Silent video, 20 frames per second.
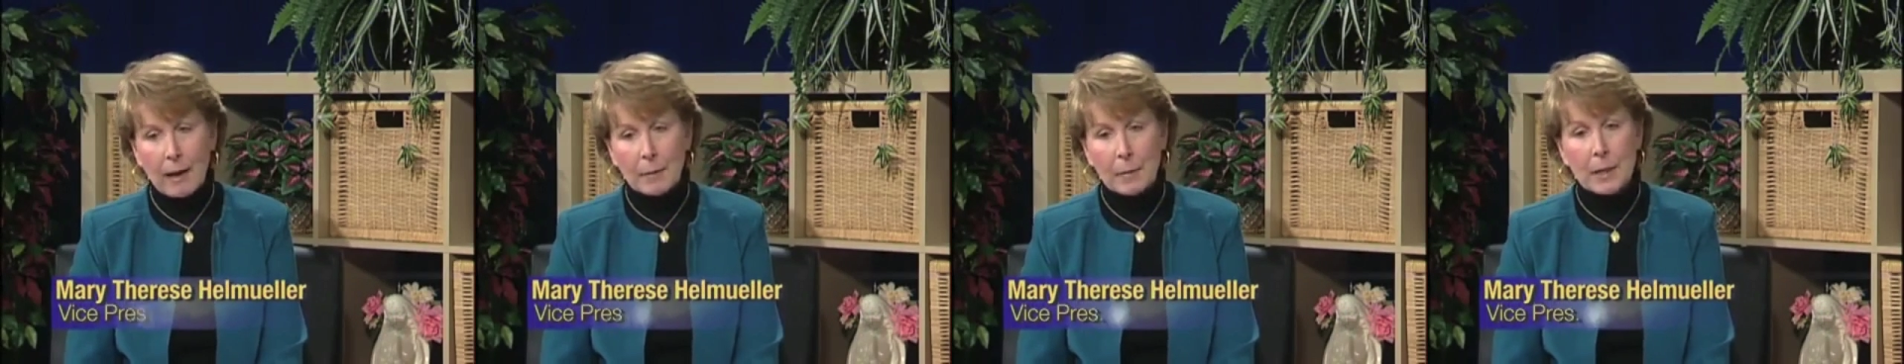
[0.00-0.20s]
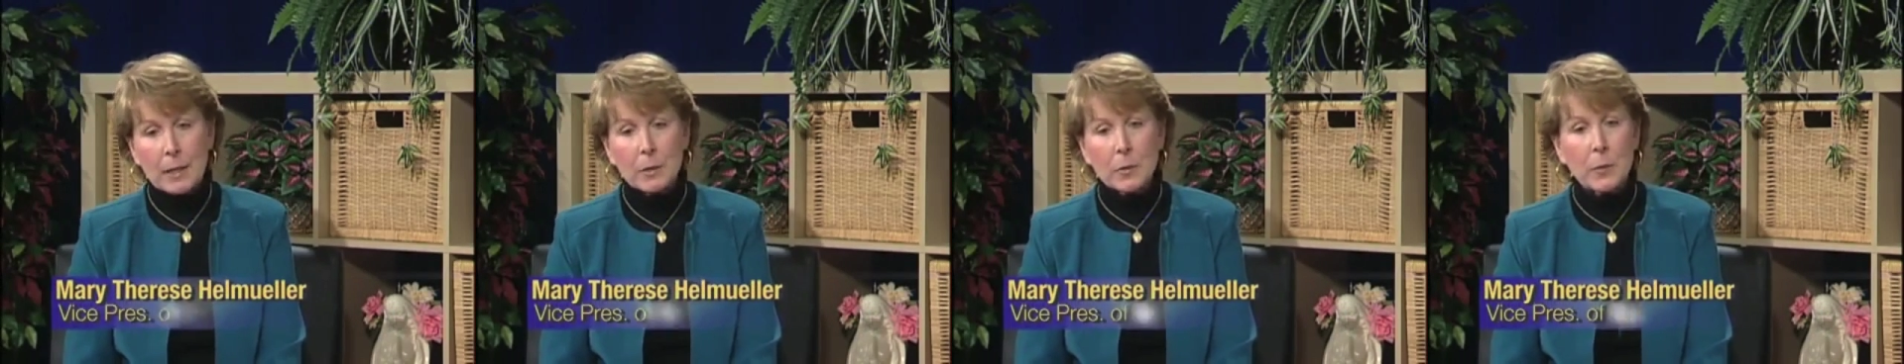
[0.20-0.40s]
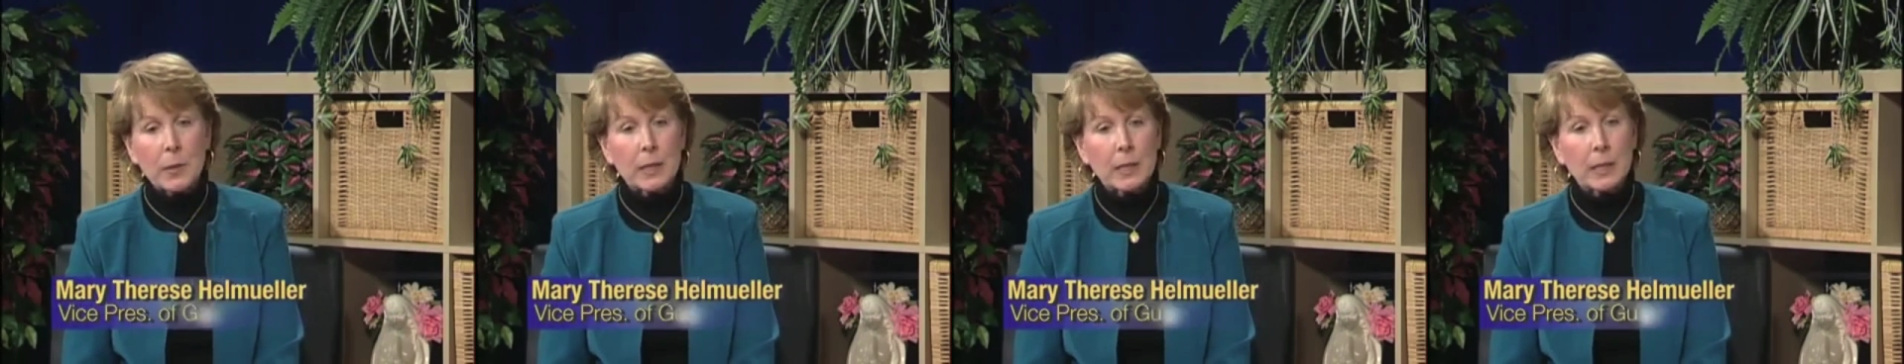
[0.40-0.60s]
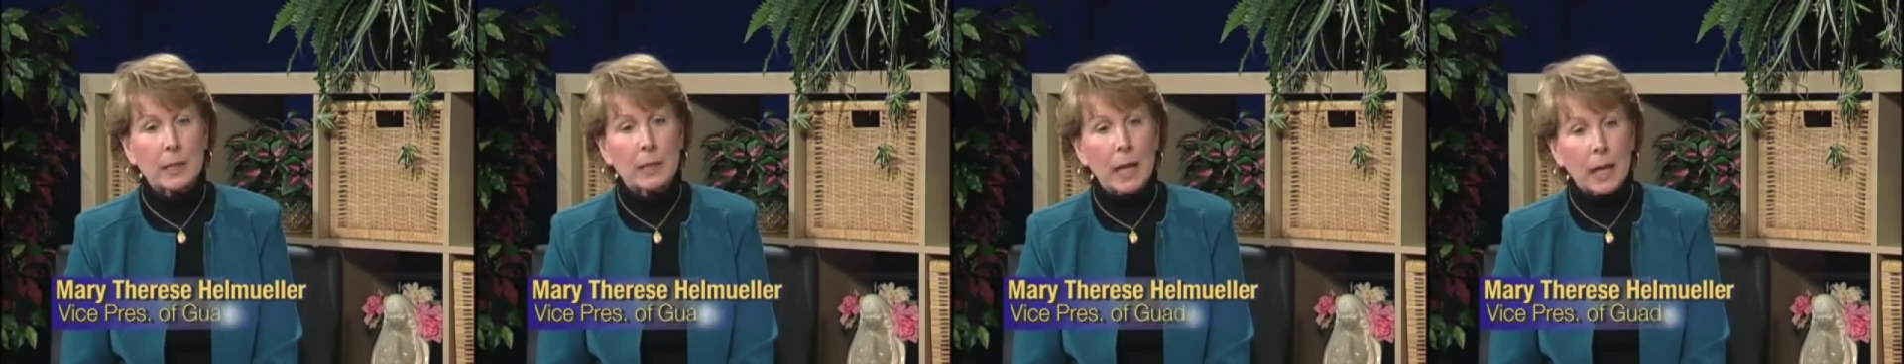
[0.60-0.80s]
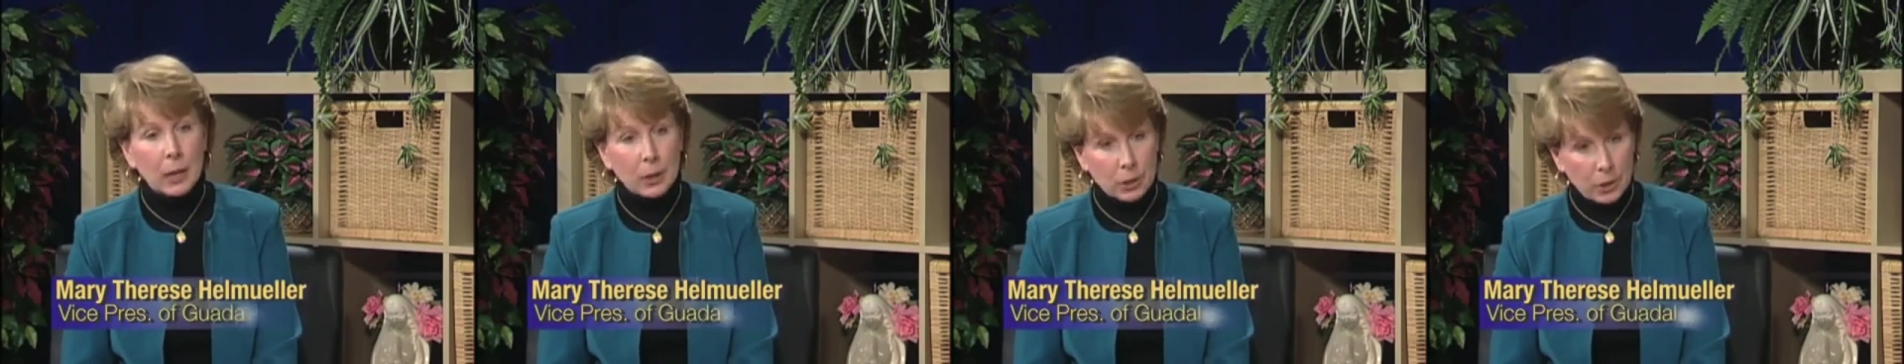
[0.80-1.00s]
It is one of the
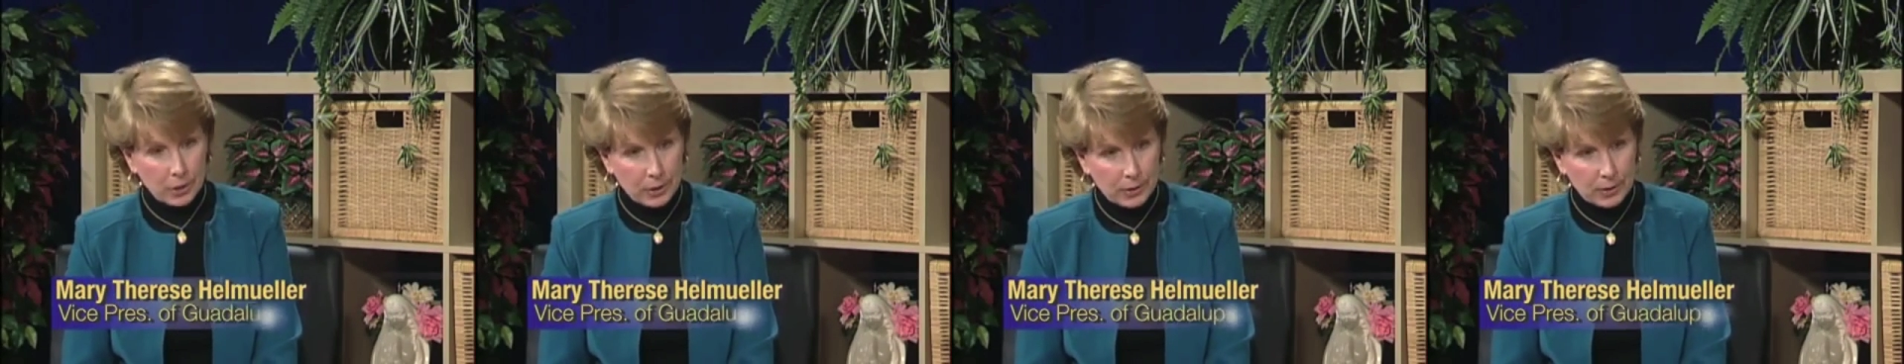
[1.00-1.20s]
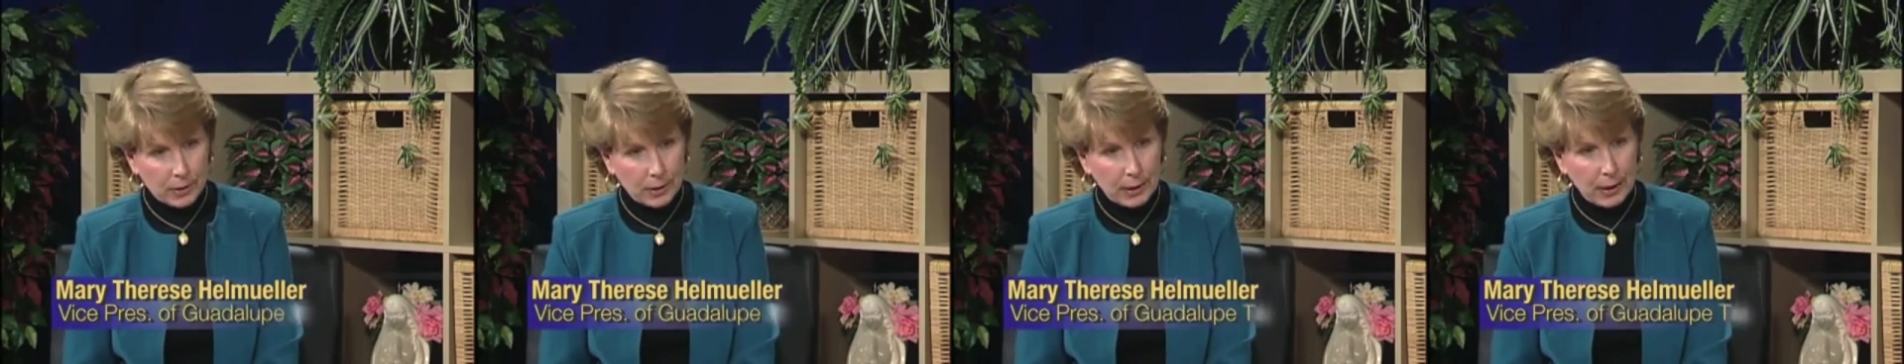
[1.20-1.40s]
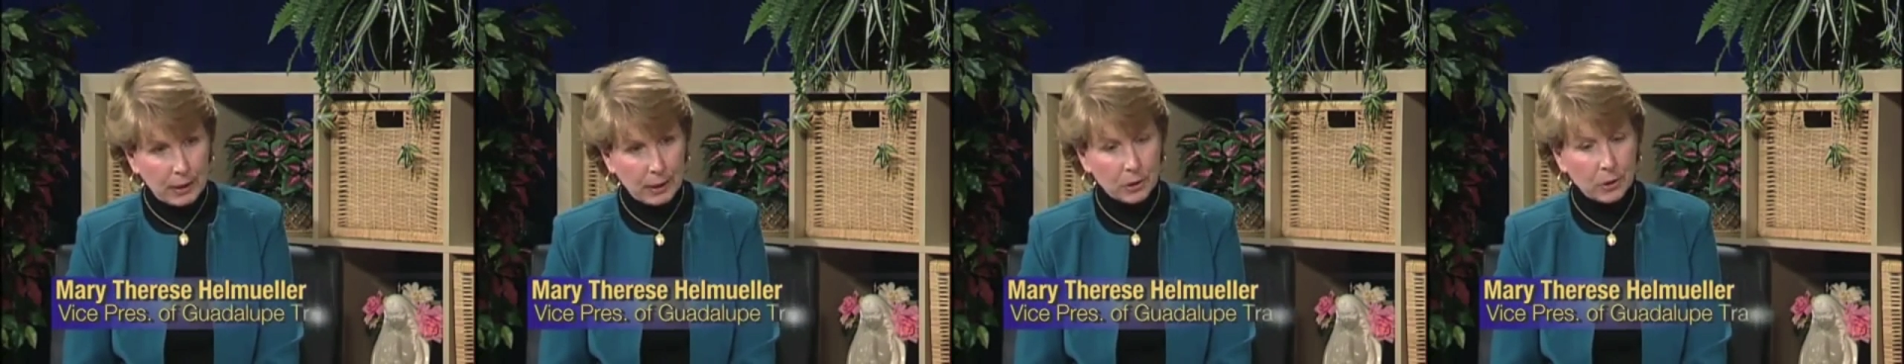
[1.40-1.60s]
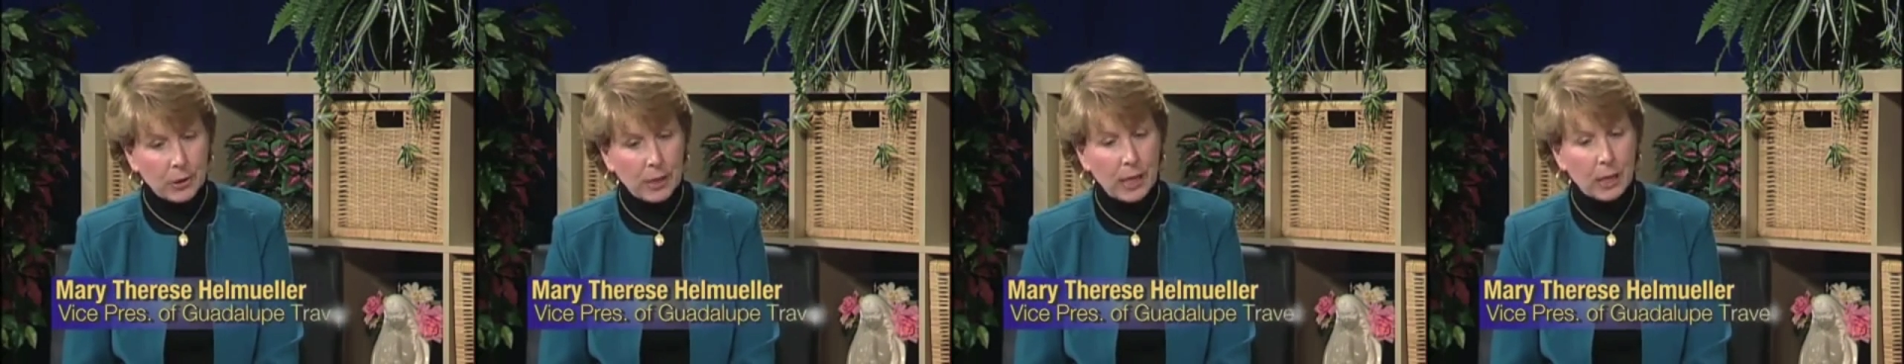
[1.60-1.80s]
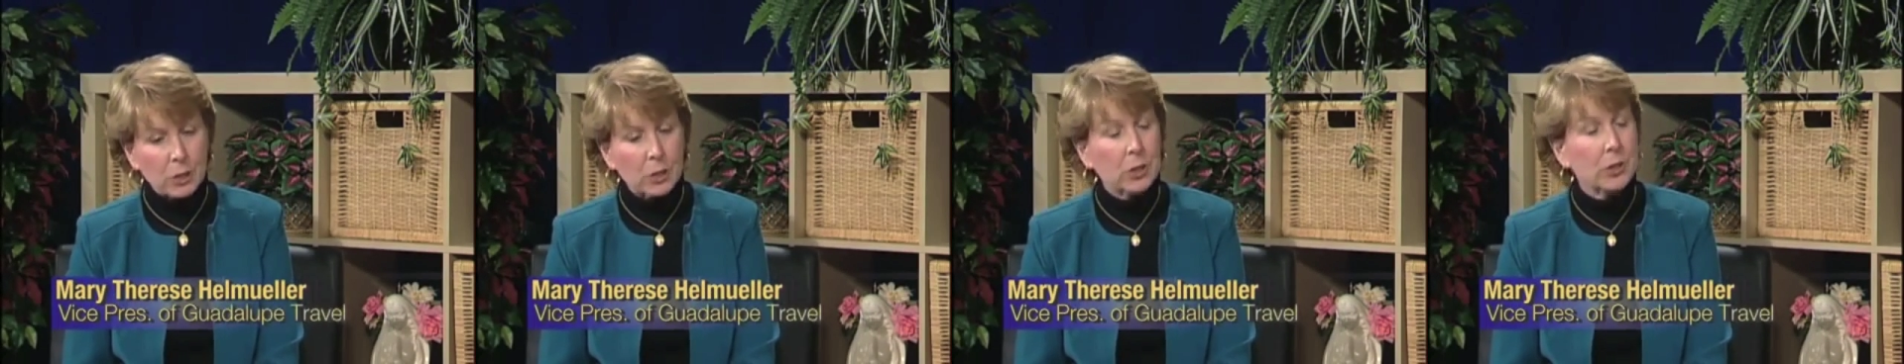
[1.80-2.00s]
largest
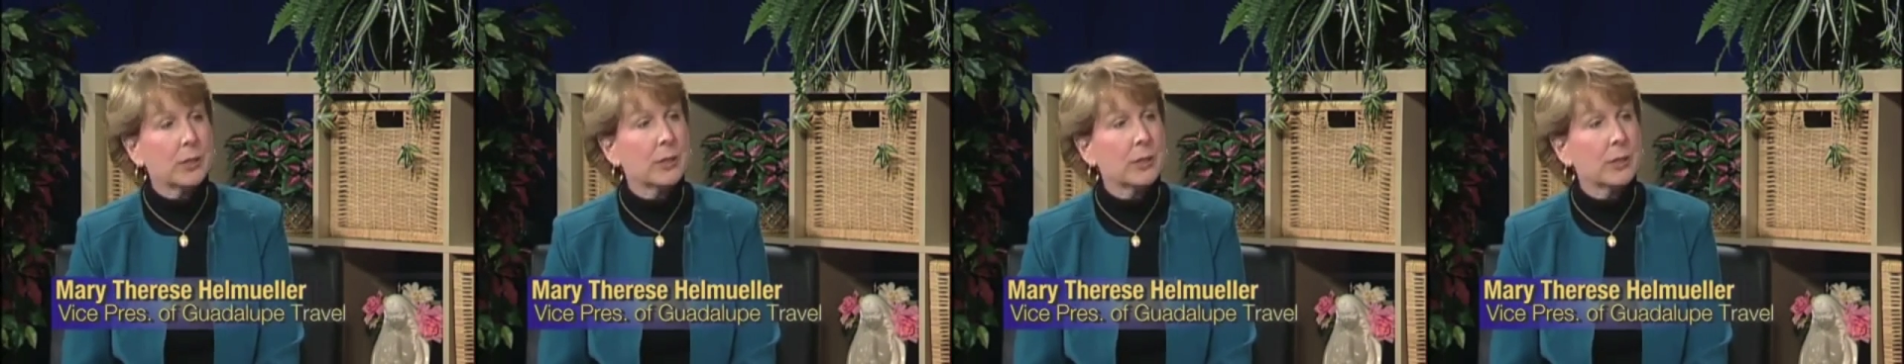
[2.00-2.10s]
international